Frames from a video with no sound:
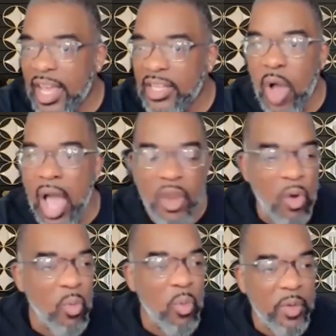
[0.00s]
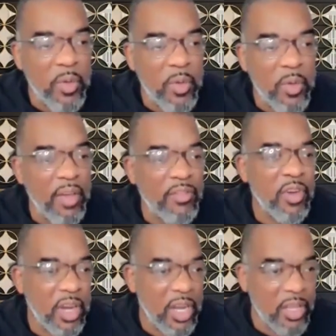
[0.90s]
So I know we will
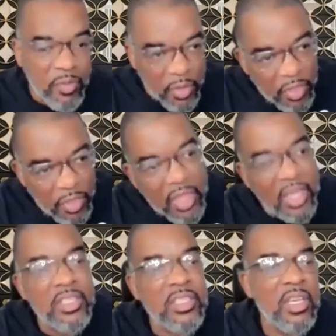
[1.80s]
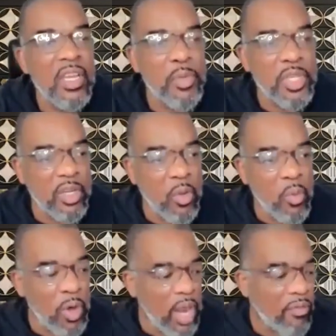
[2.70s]
have trainings for this particular
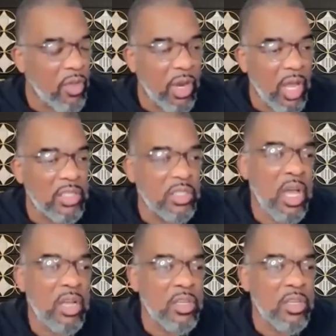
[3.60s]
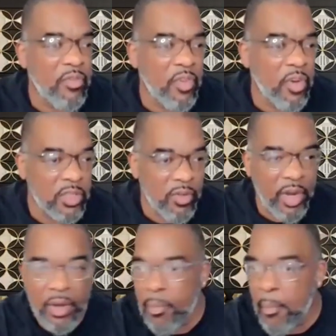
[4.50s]
one after launches October 1st, correct?